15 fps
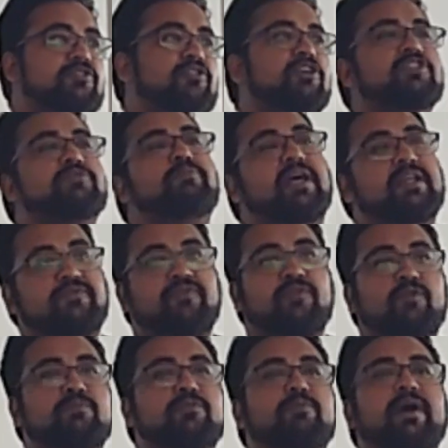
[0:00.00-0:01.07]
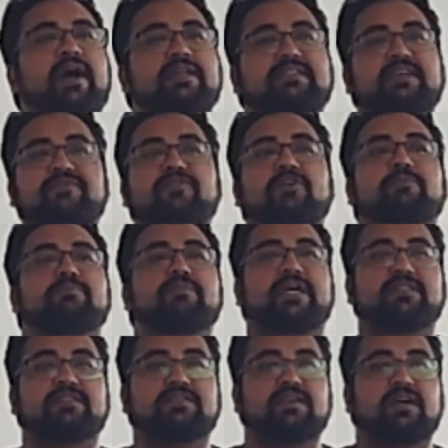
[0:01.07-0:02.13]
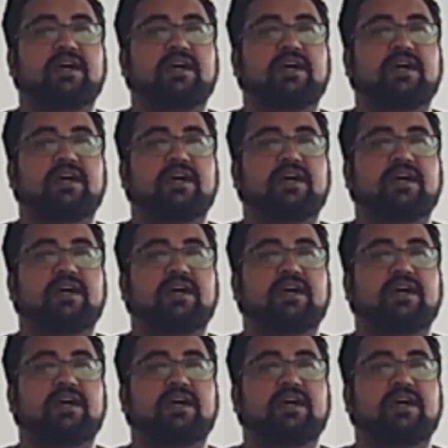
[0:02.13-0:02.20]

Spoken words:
cross-platform mobile development